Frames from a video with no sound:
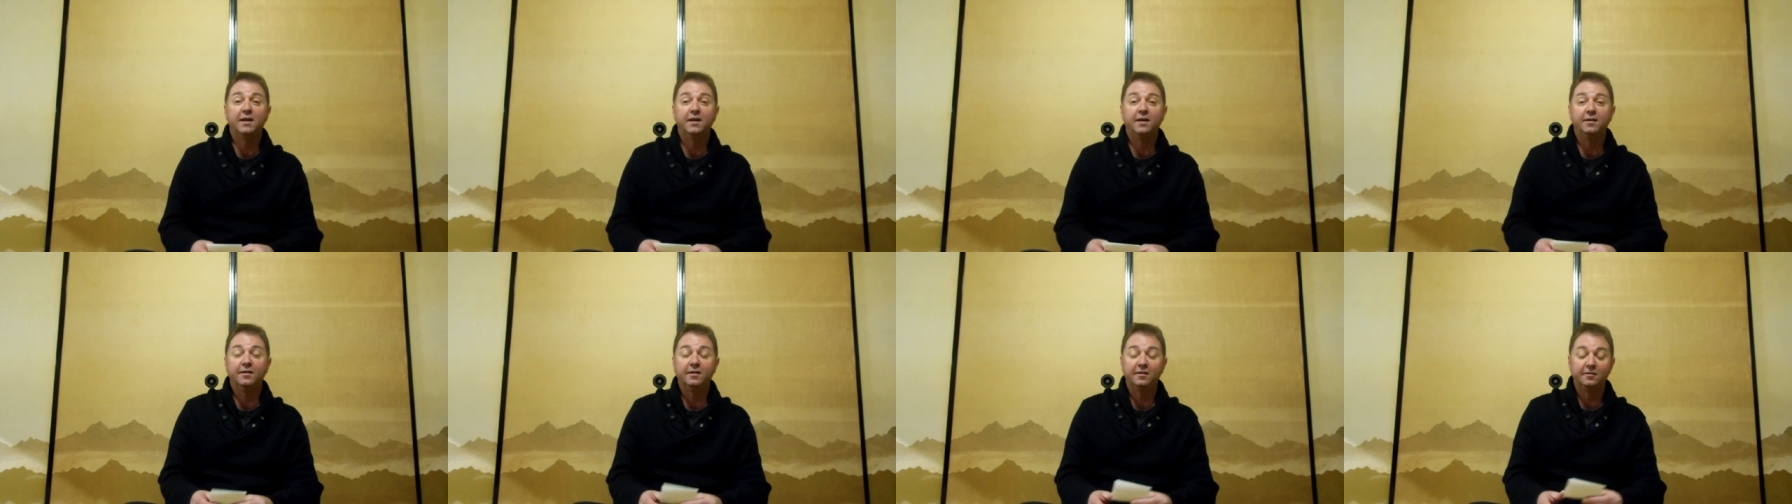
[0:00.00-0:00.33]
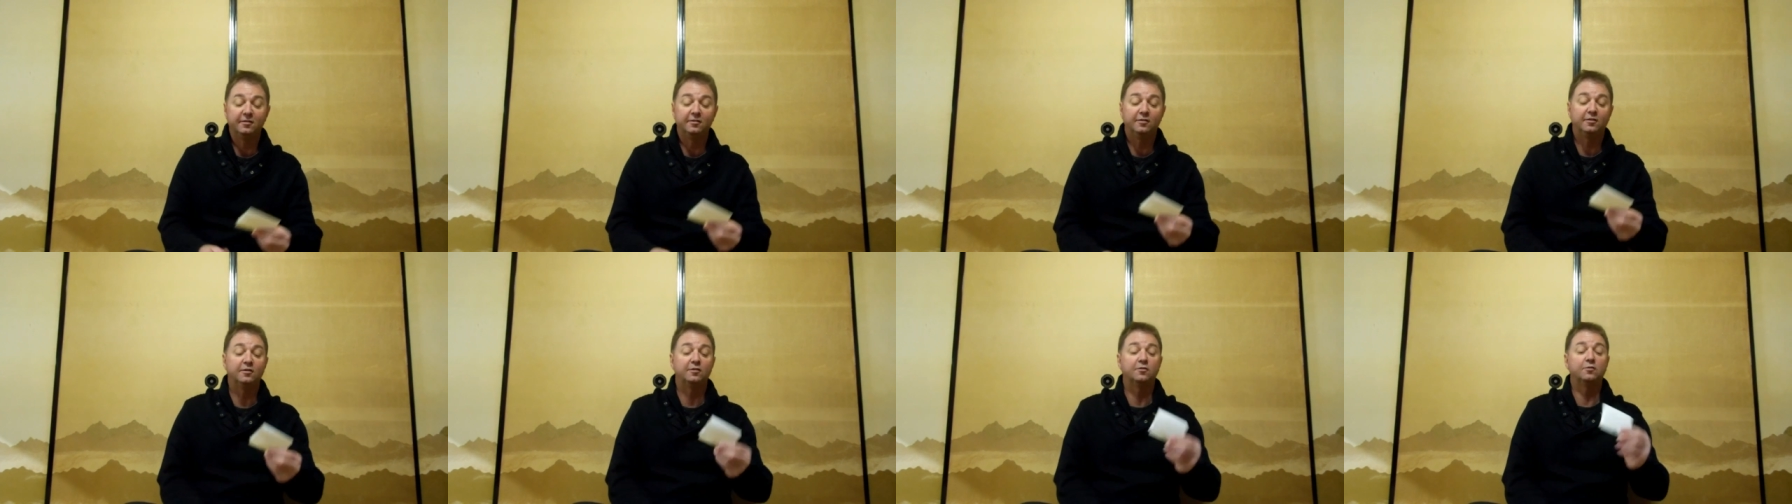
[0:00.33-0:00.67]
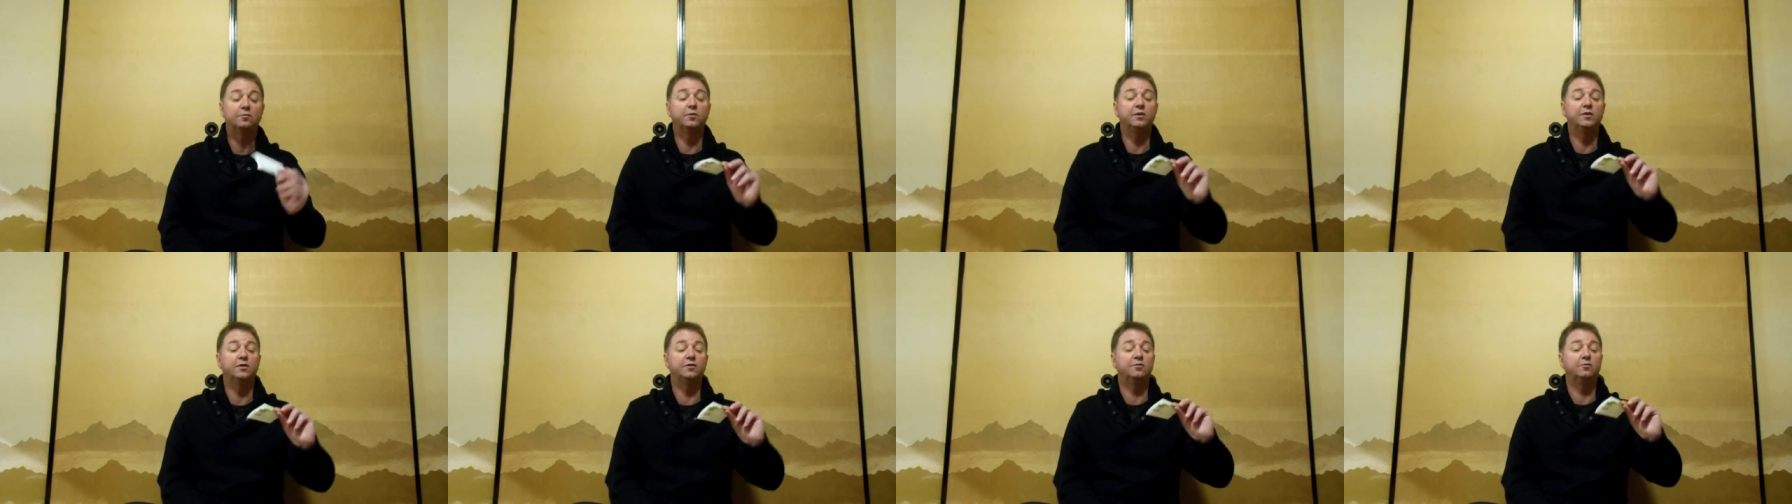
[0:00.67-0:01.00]
This is just,
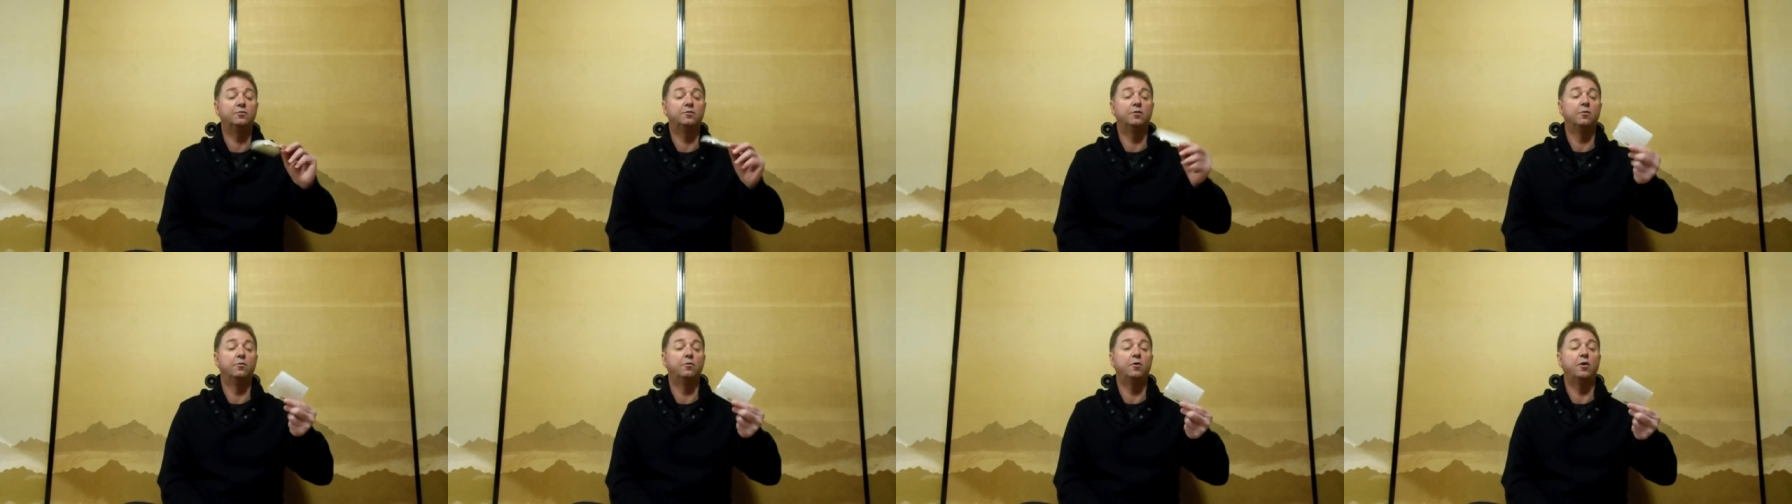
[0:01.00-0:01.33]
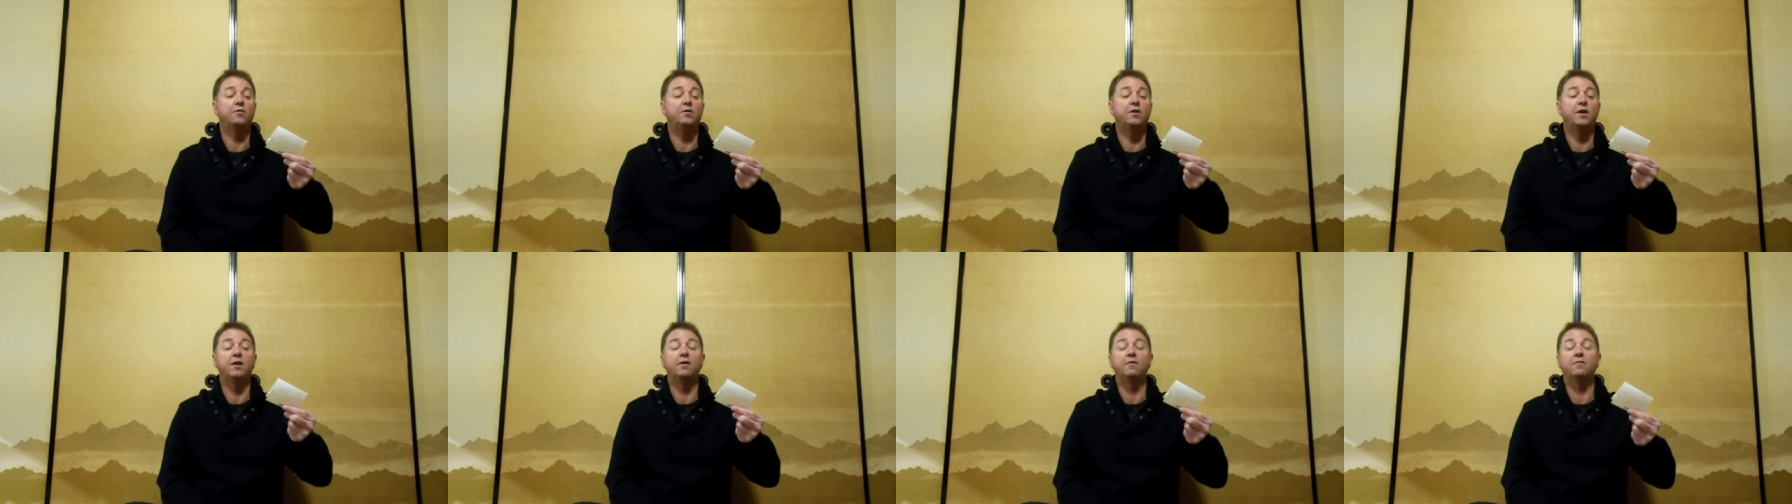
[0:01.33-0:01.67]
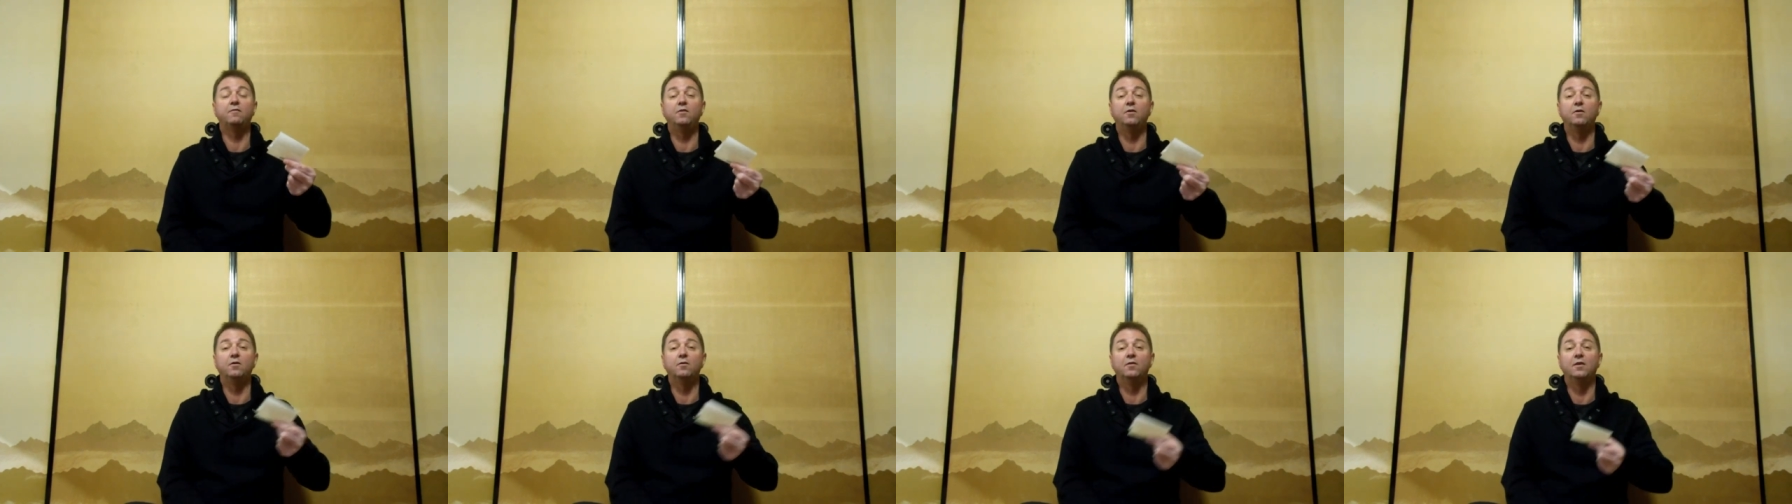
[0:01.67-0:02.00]
we just wrote down a
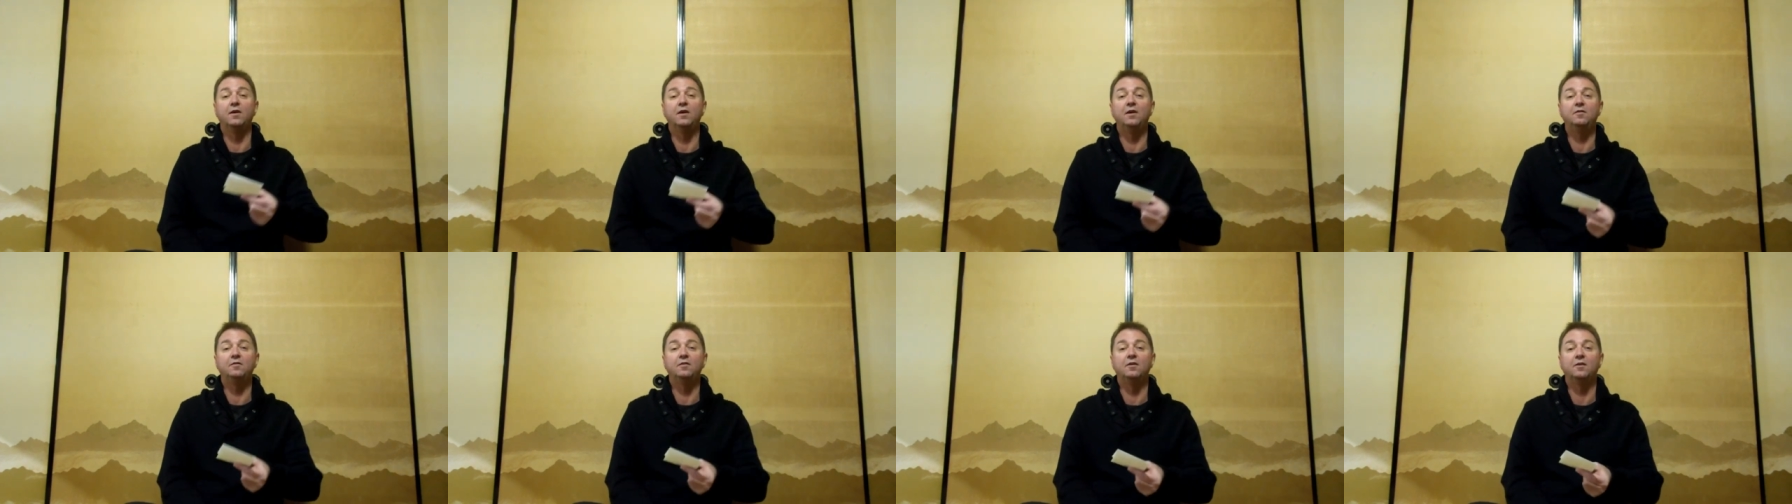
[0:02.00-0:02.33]
few of these